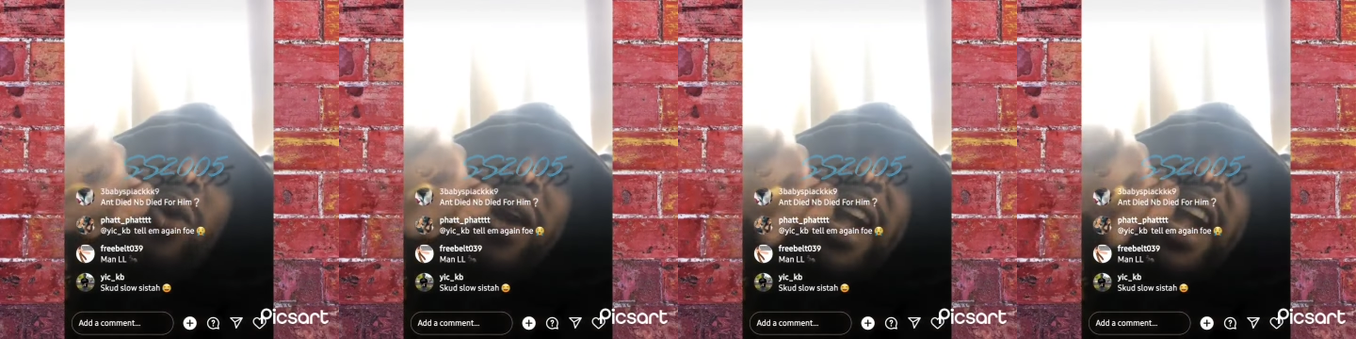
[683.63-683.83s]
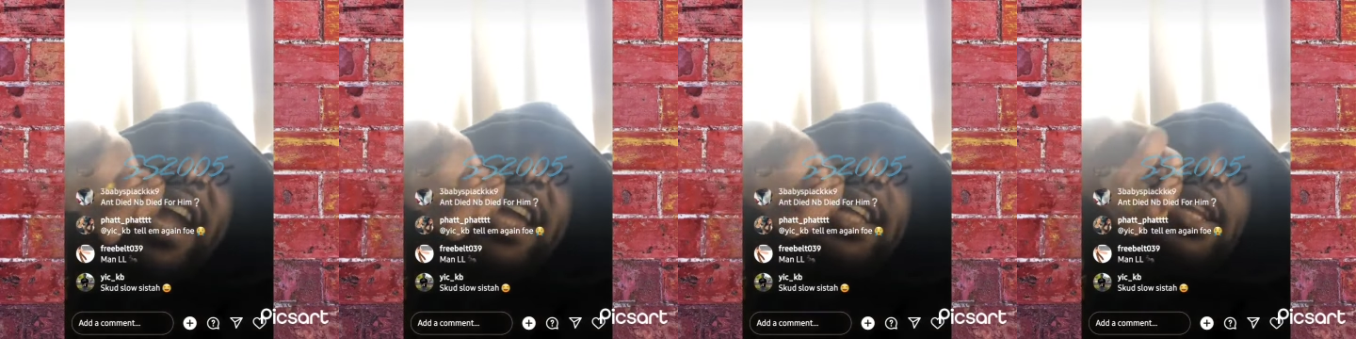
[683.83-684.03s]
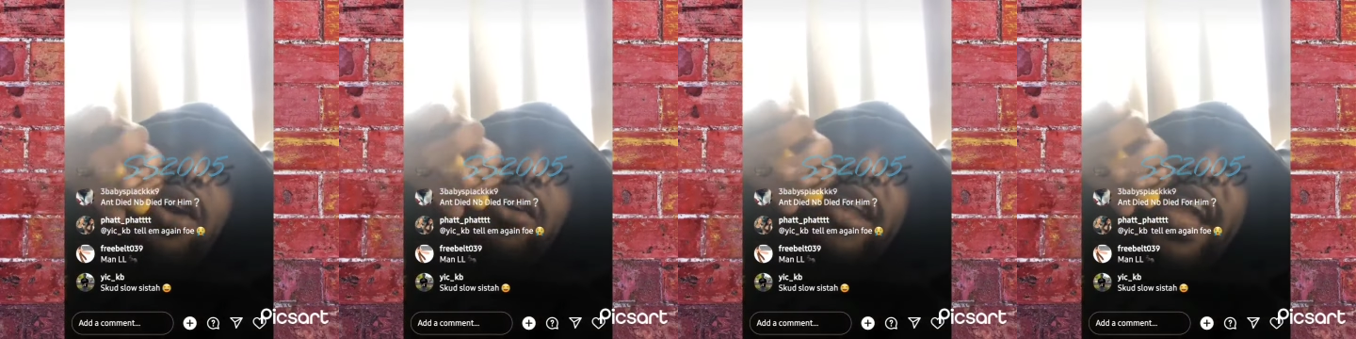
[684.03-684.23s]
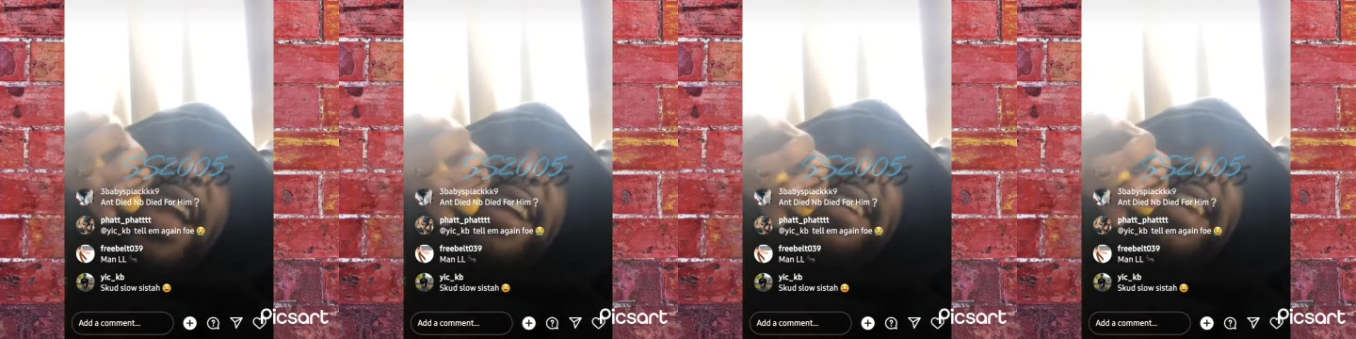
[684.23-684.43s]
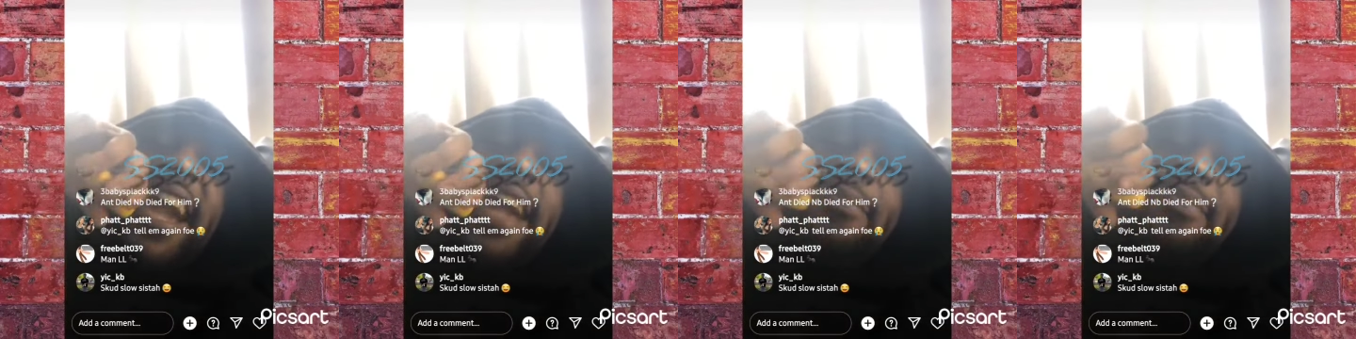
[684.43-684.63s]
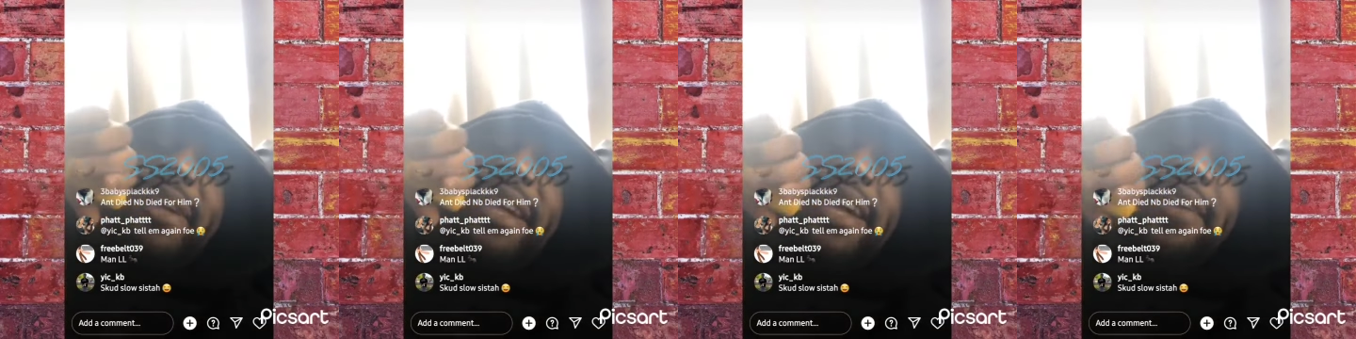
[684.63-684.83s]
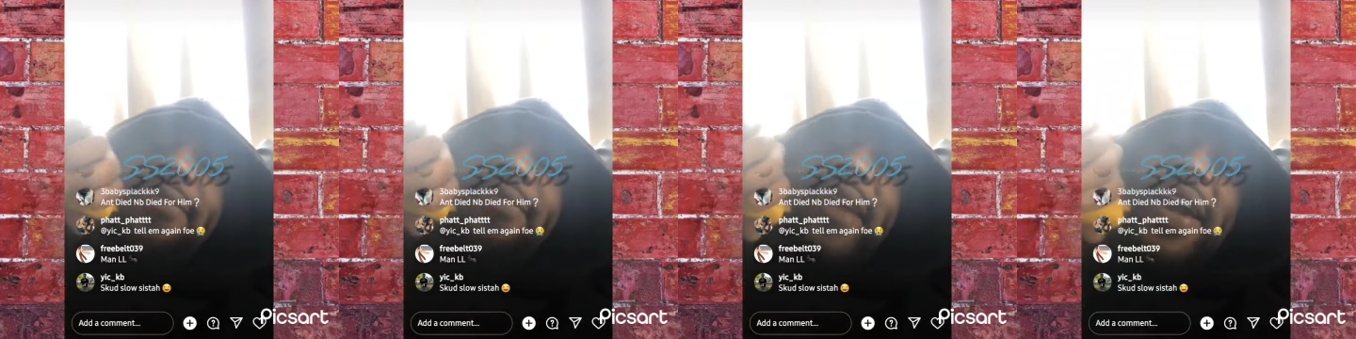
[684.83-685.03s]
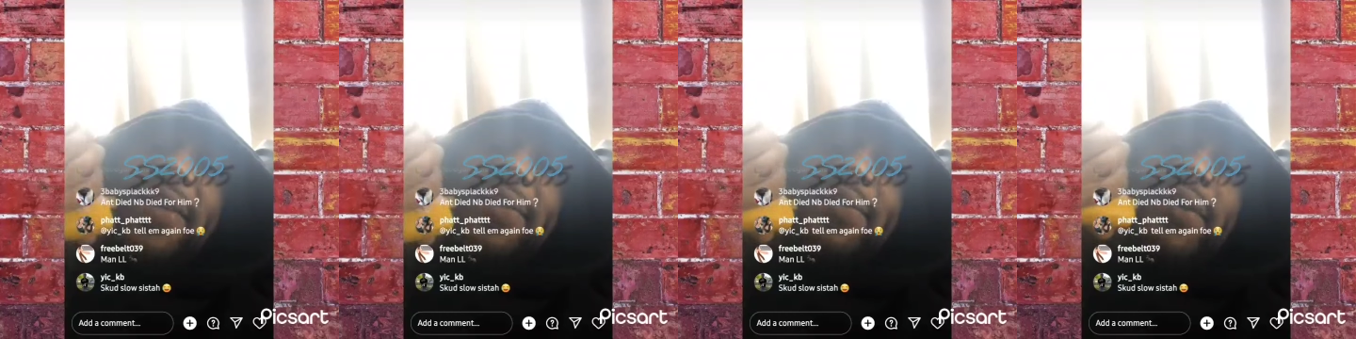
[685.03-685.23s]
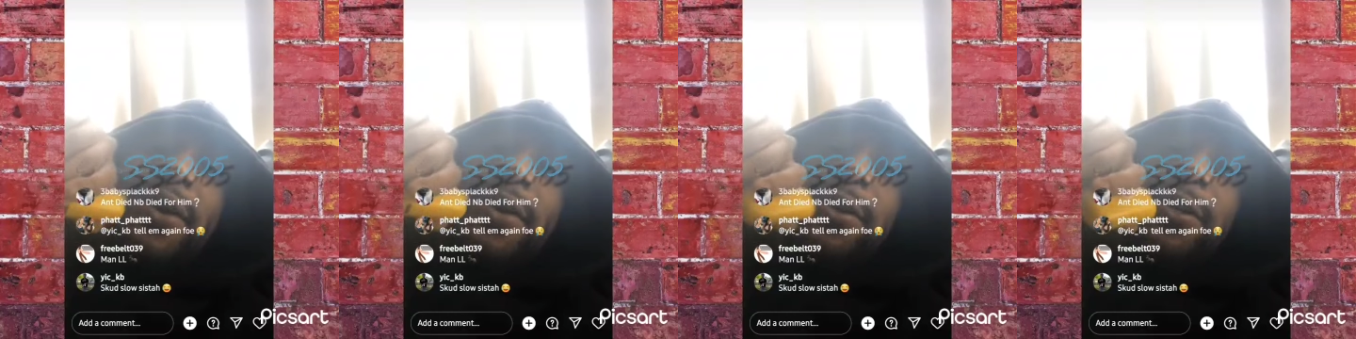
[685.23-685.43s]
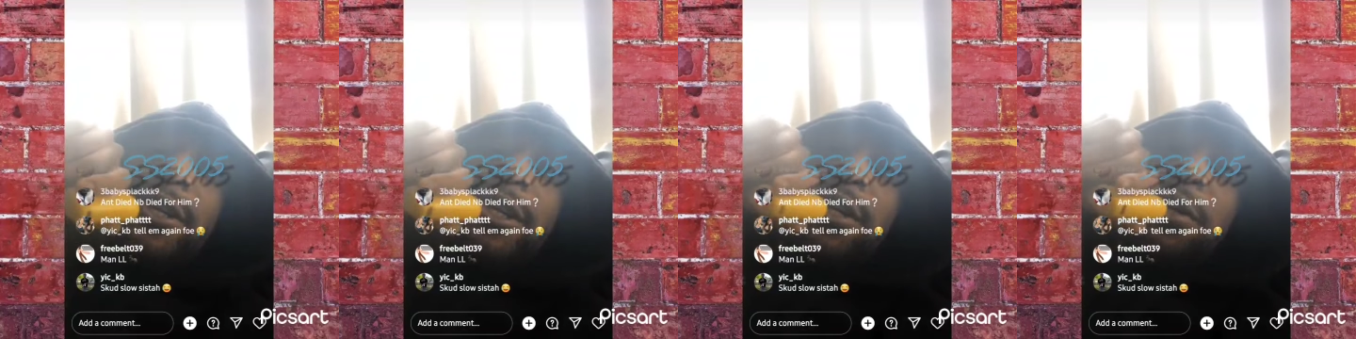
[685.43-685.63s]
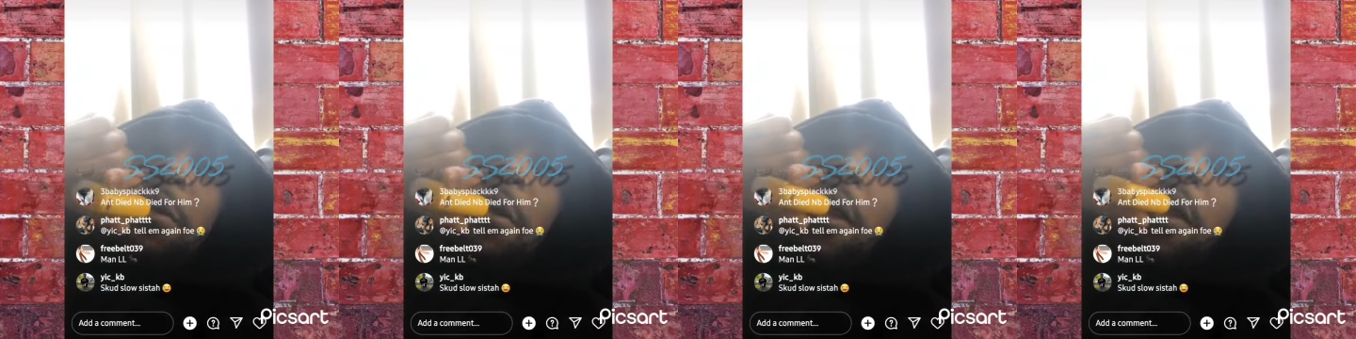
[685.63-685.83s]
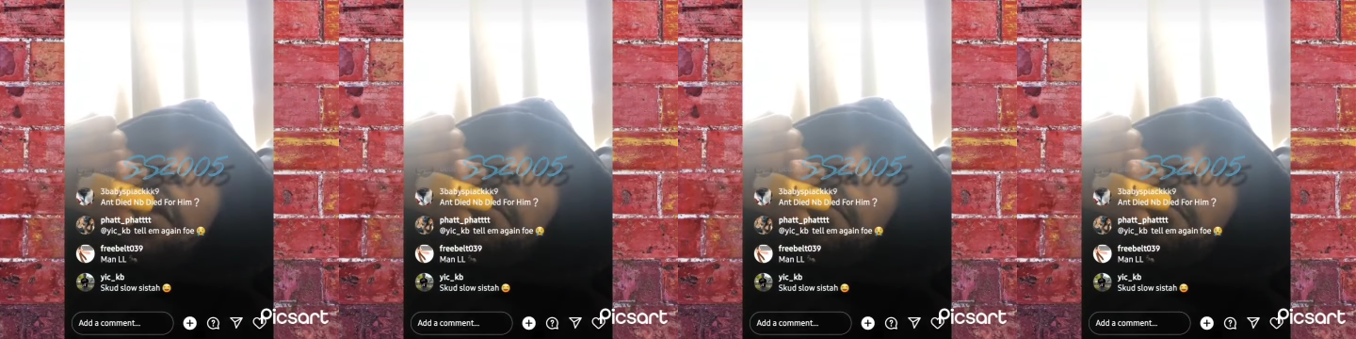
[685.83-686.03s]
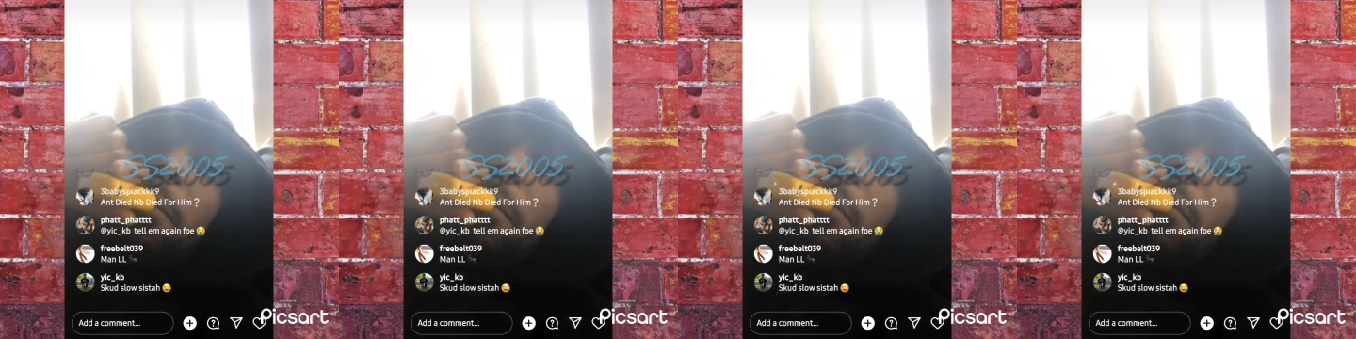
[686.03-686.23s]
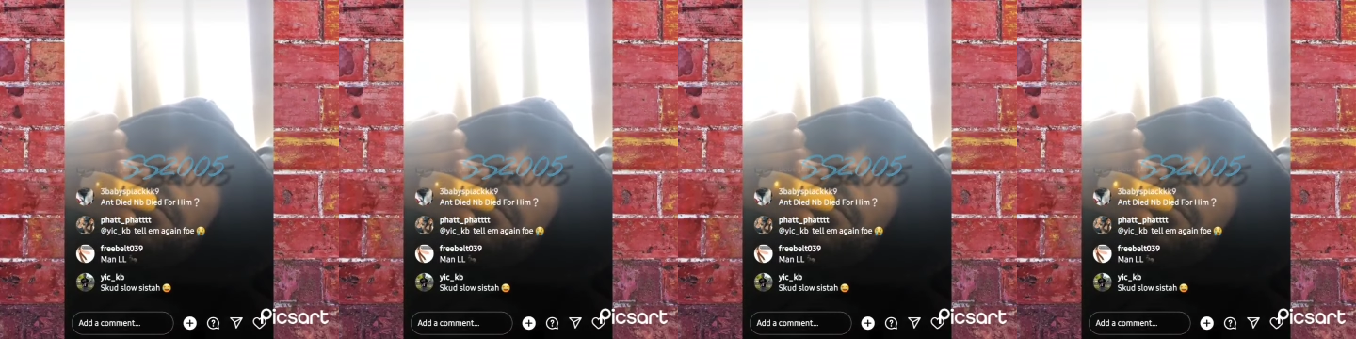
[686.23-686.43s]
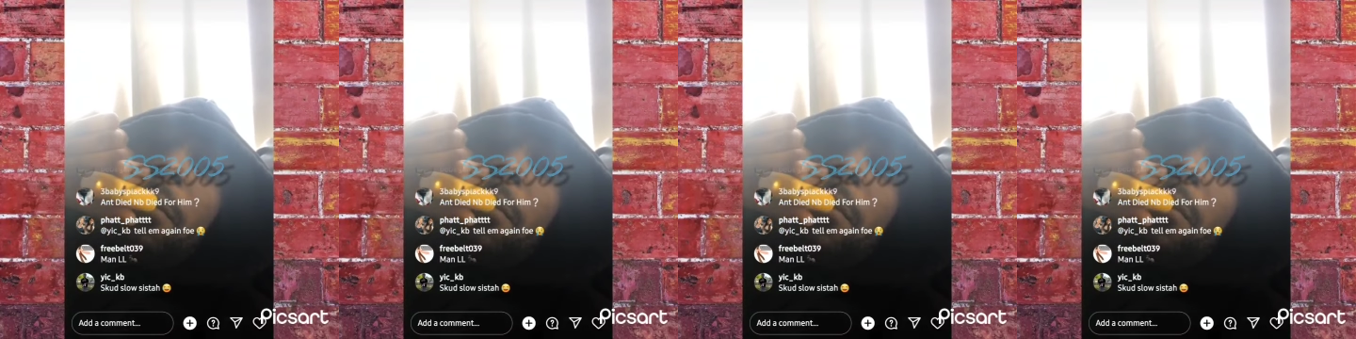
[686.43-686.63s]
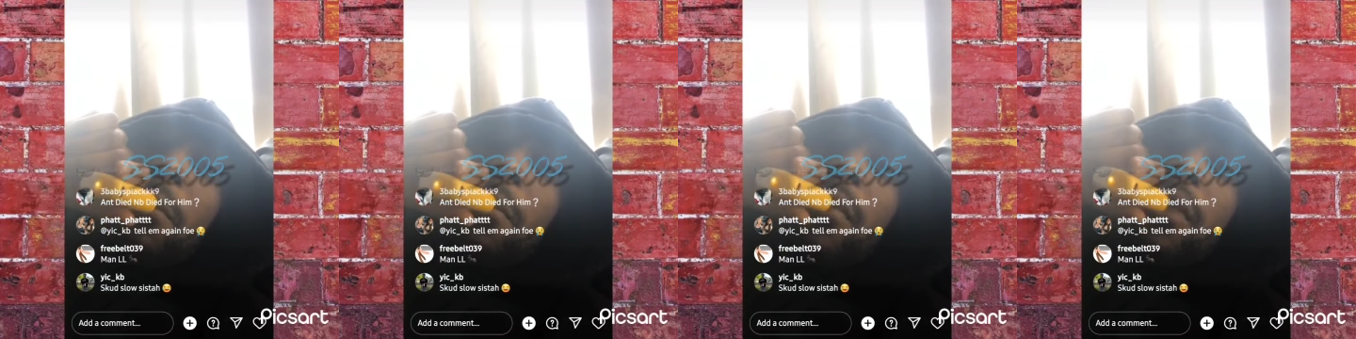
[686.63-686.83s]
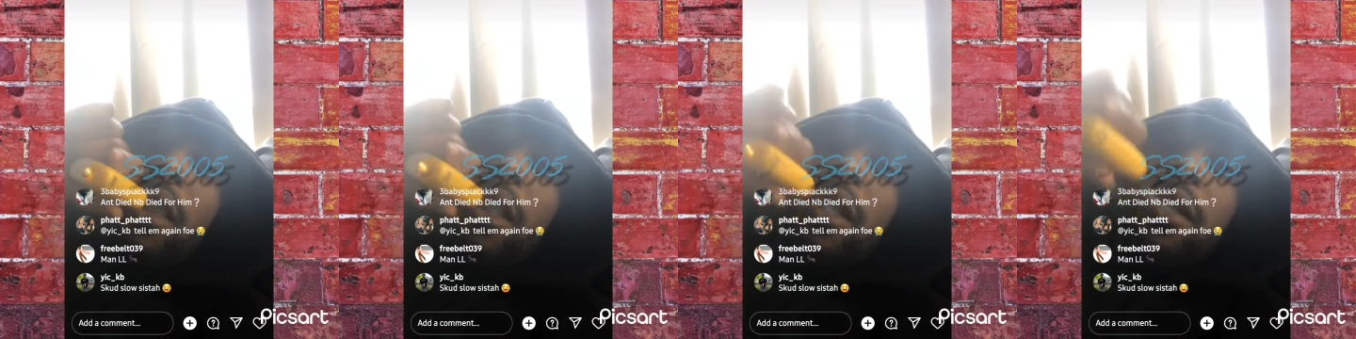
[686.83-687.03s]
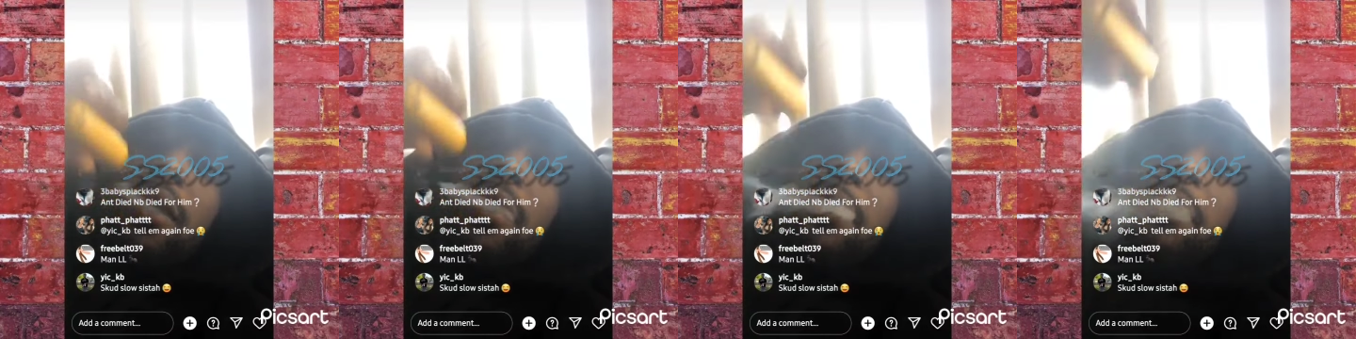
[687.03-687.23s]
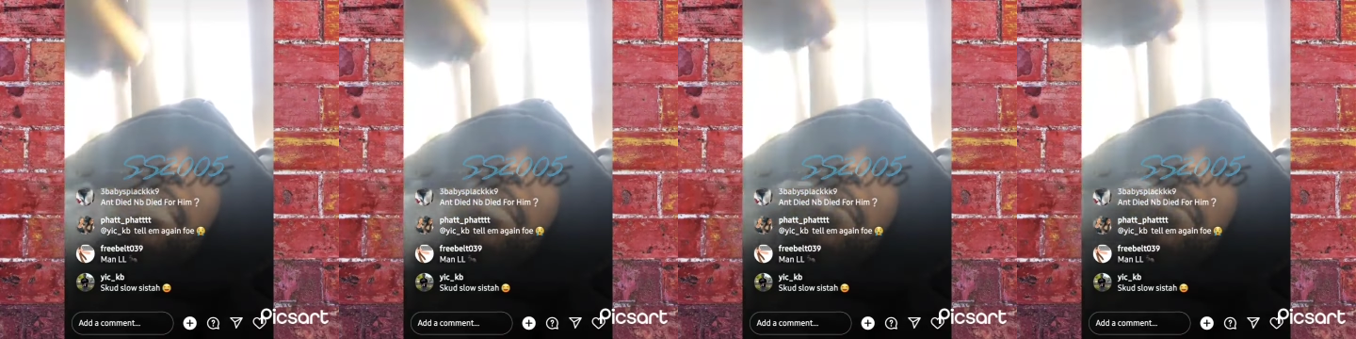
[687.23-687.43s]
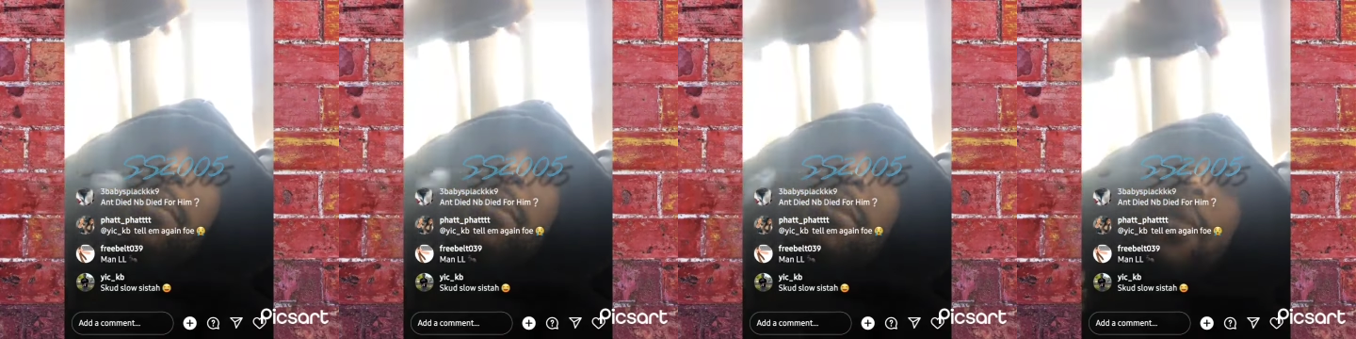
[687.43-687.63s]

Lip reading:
No face is visible, so there are no lips to read.